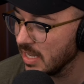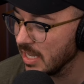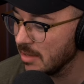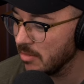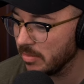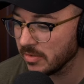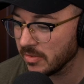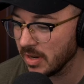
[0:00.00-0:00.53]

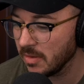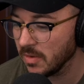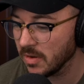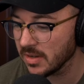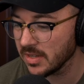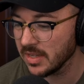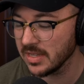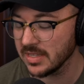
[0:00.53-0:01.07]
Keep up the great
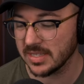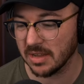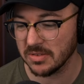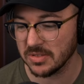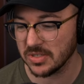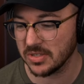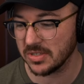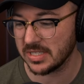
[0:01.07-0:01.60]
work.
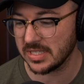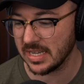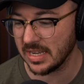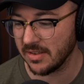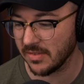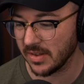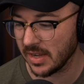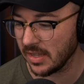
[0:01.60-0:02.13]
Sounds good,
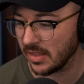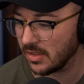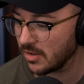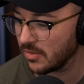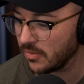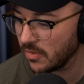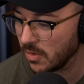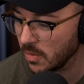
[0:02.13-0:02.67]
Steve. I look
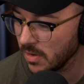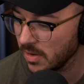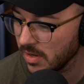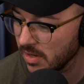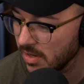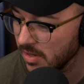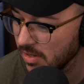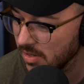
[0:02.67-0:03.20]

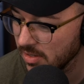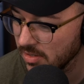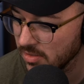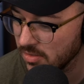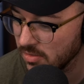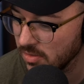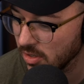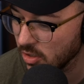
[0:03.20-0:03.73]
forward
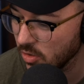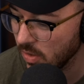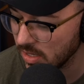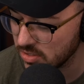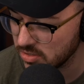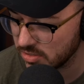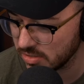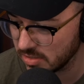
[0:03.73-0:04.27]
to your
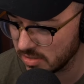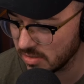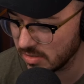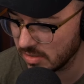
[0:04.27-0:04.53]
question.